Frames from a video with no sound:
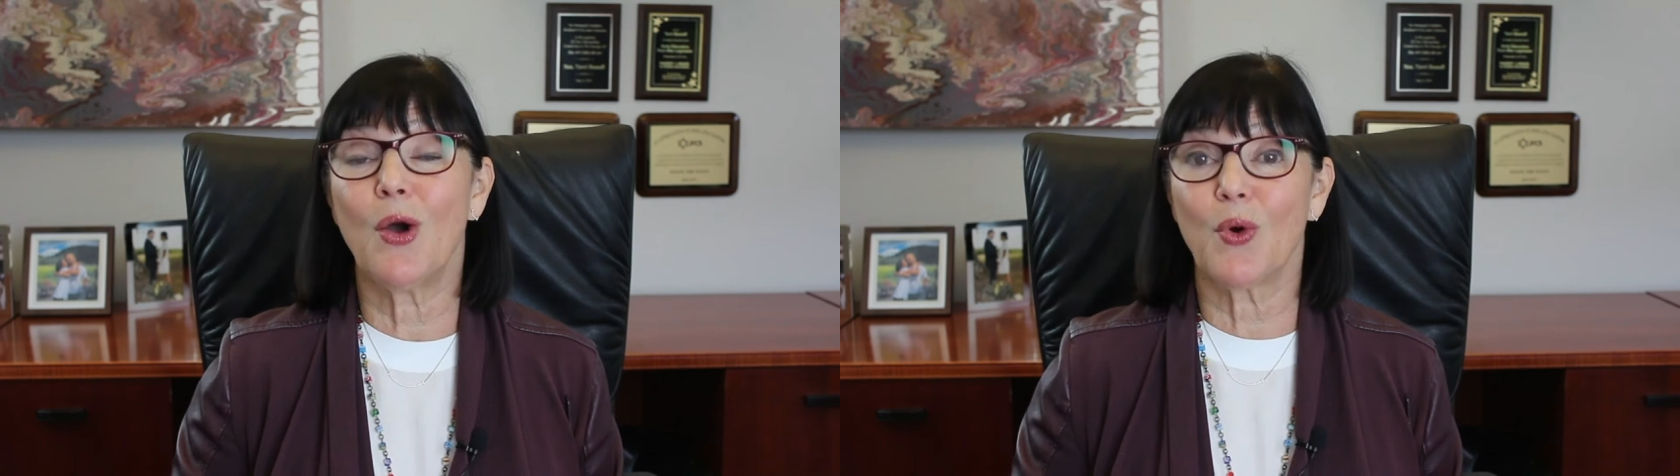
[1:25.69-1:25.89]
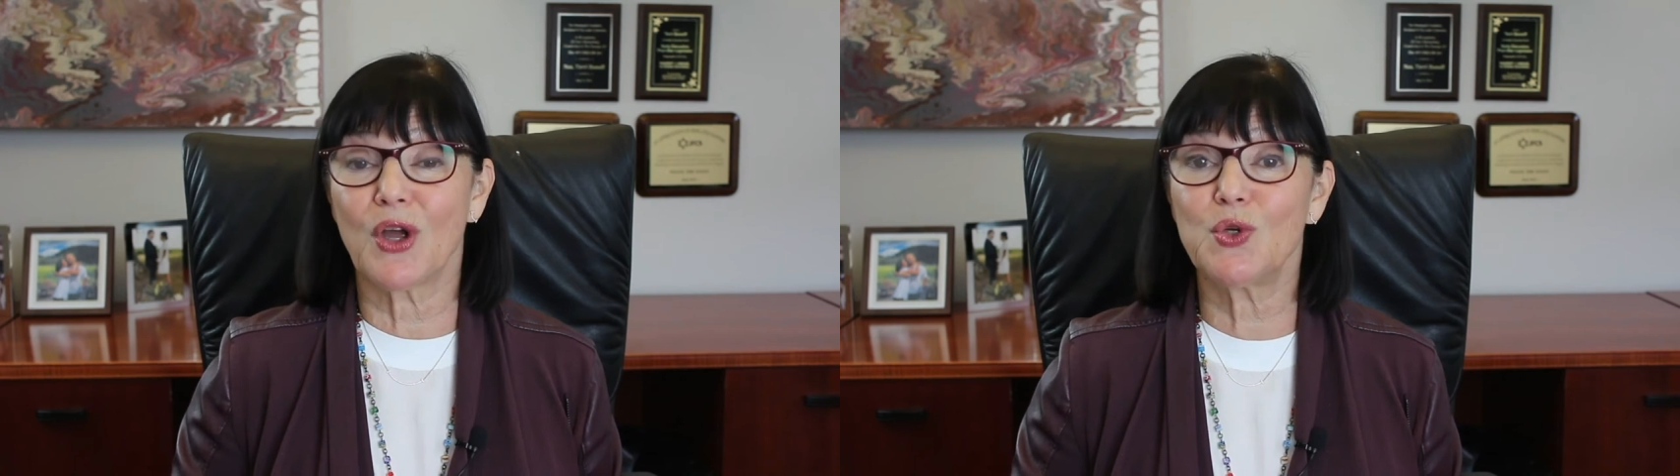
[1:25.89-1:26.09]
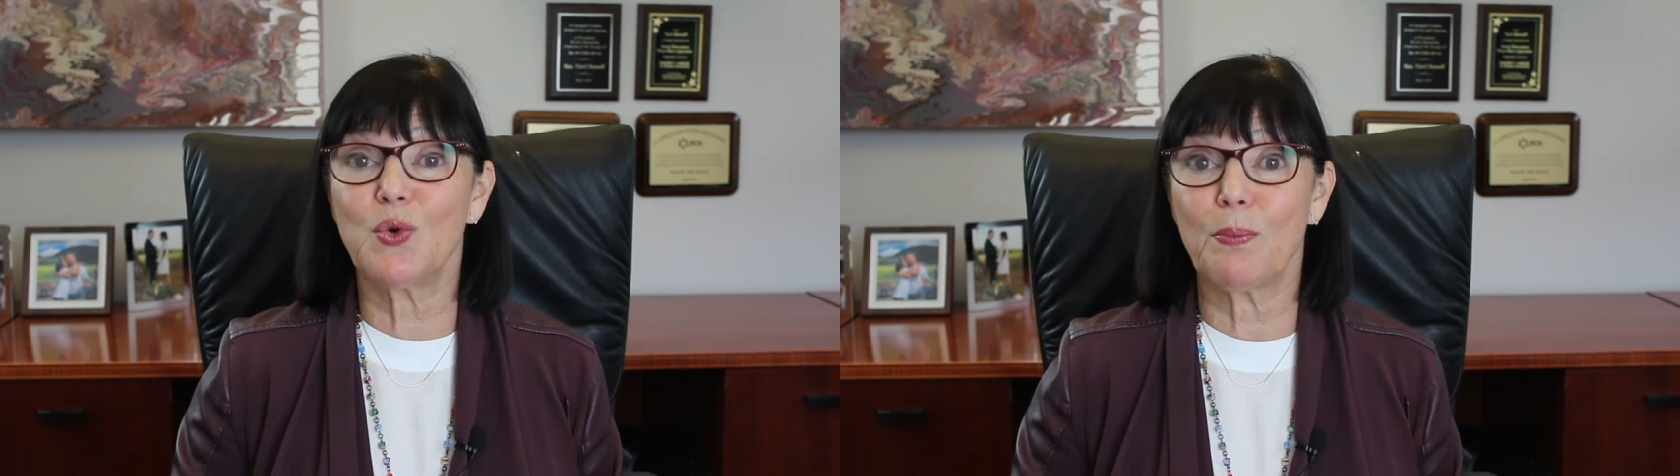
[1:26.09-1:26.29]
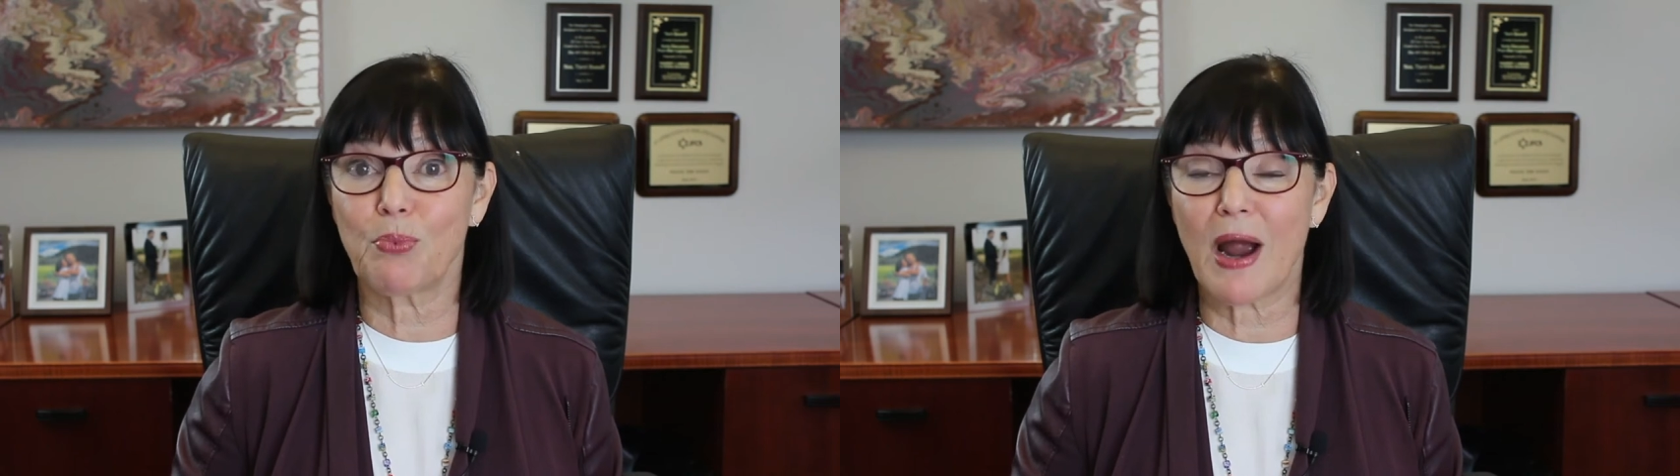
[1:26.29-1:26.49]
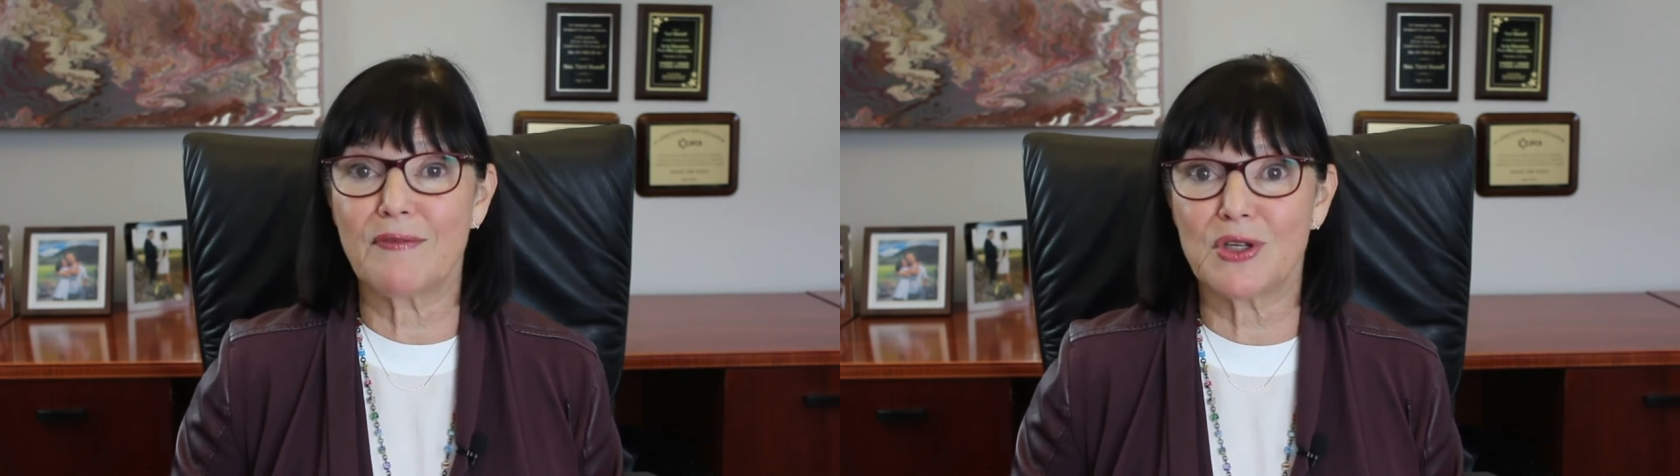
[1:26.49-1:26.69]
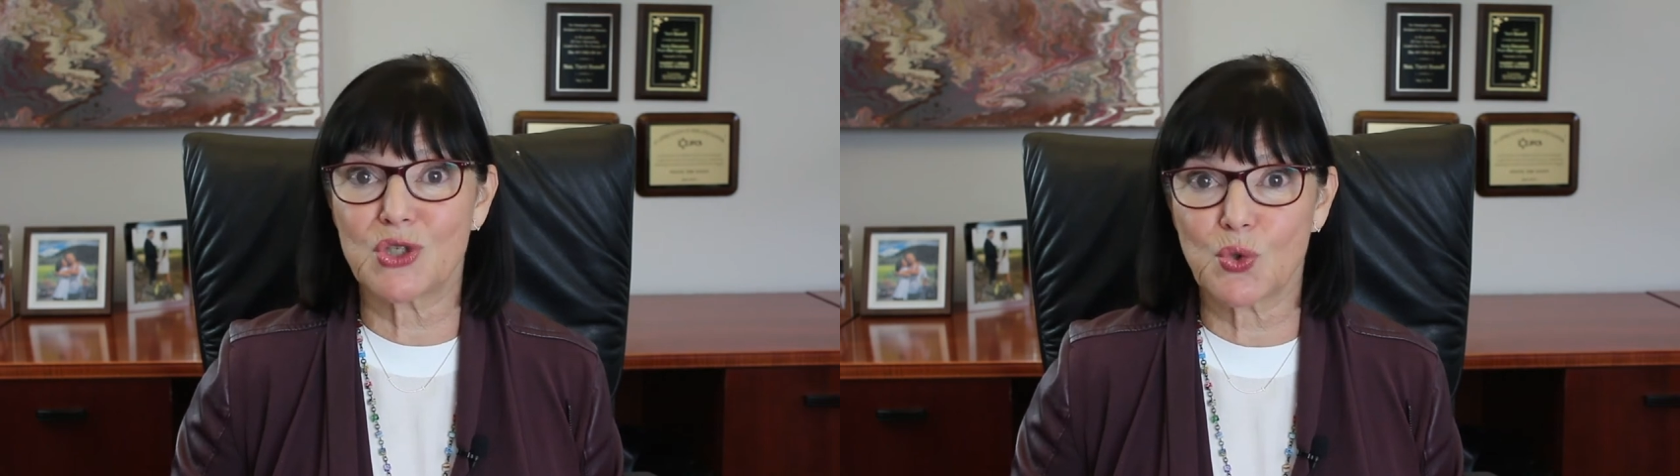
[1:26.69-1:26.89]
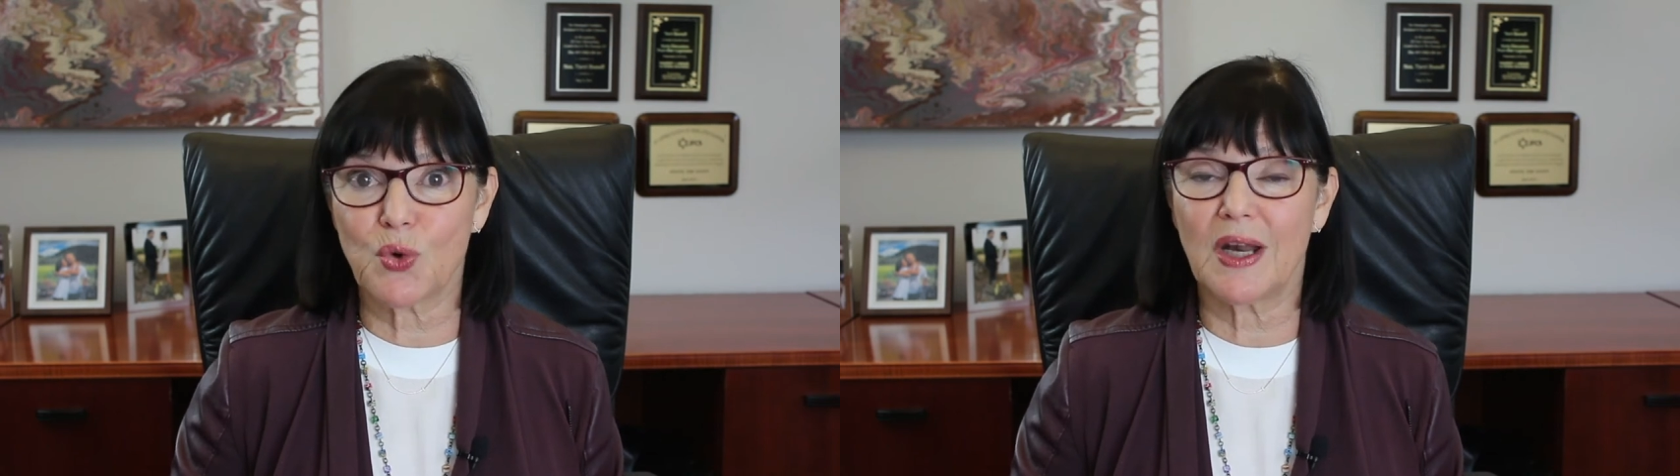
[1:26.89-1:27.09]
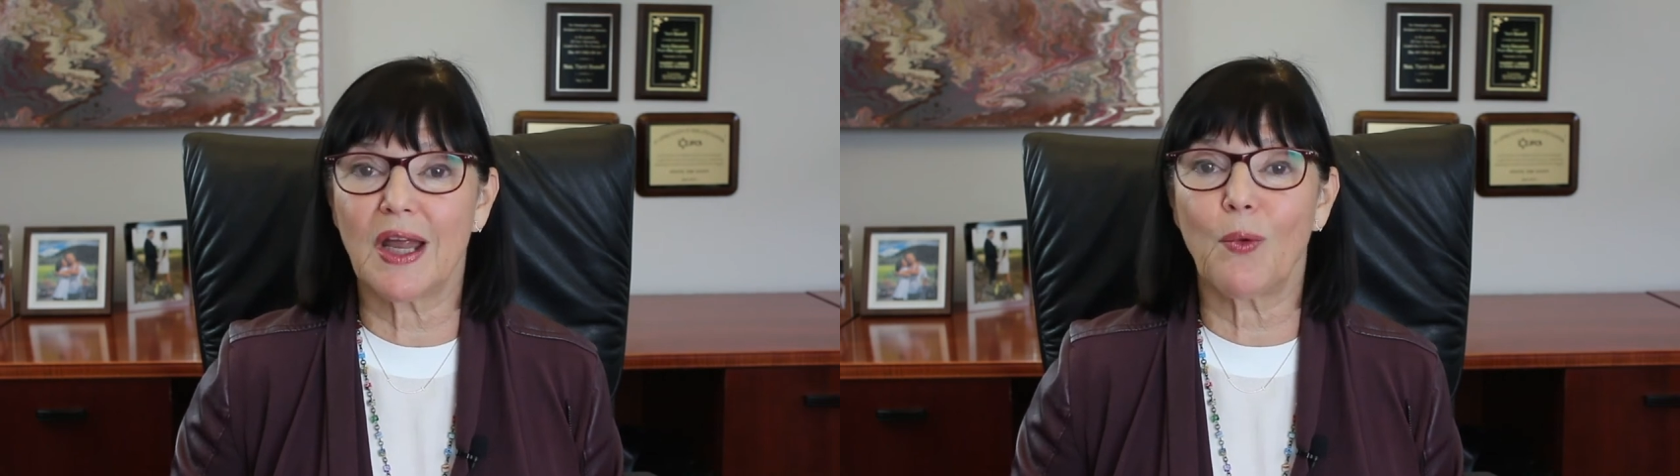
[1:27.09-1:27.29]
we're gonna do a private
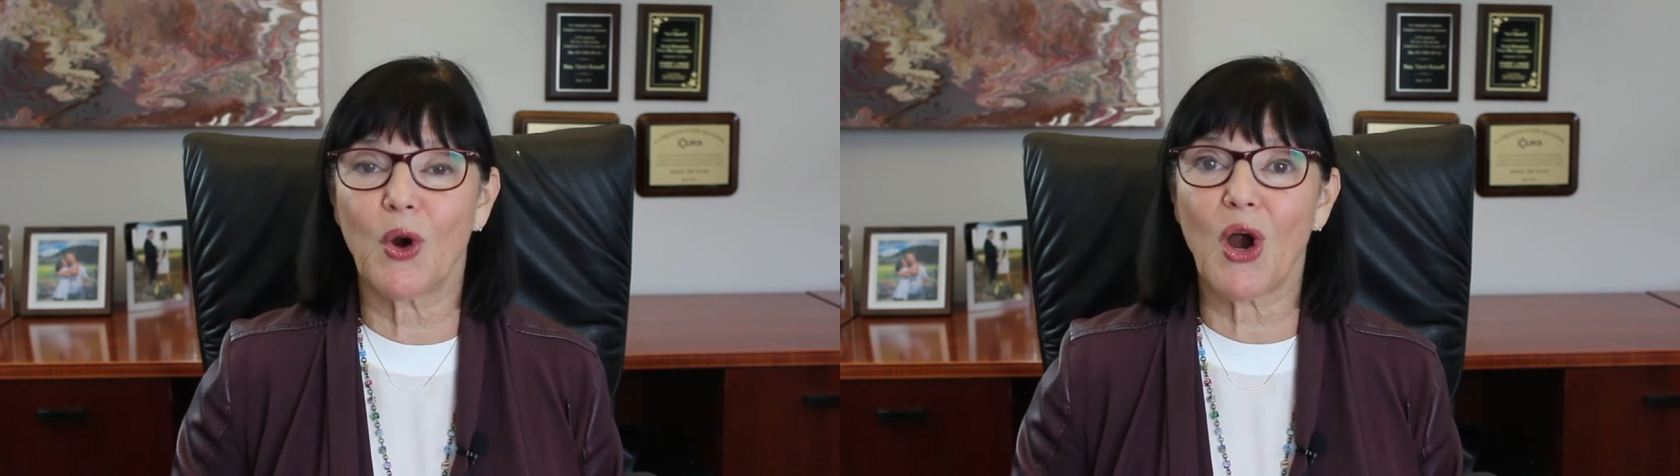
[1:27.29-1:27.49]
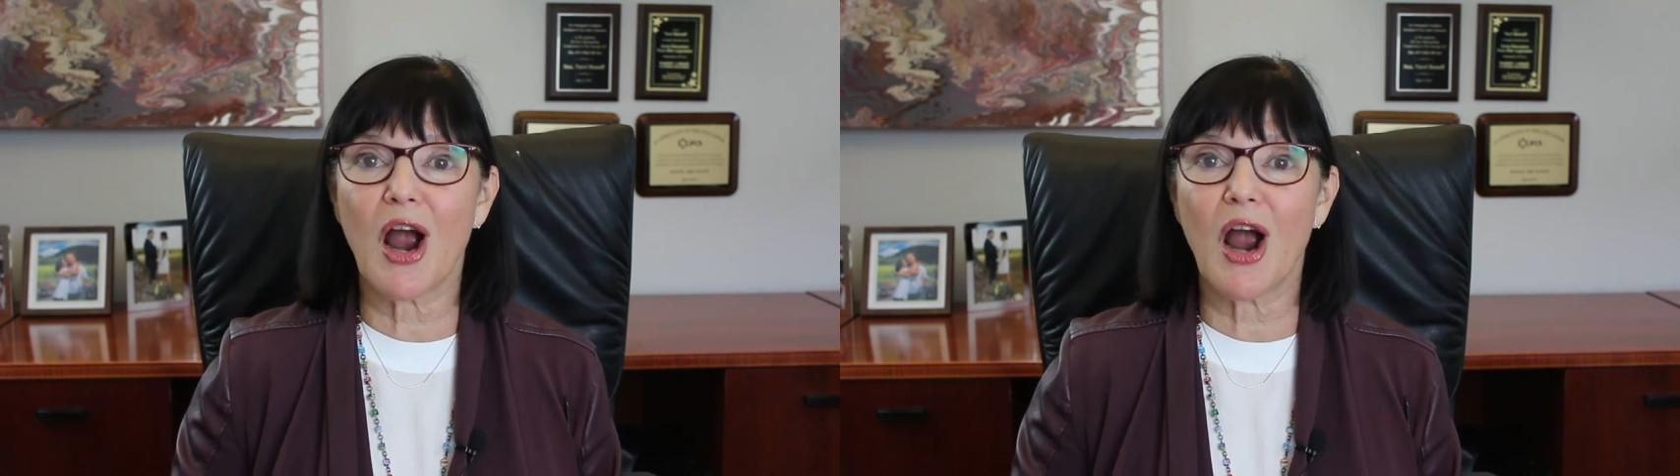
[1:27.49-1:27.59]
screening where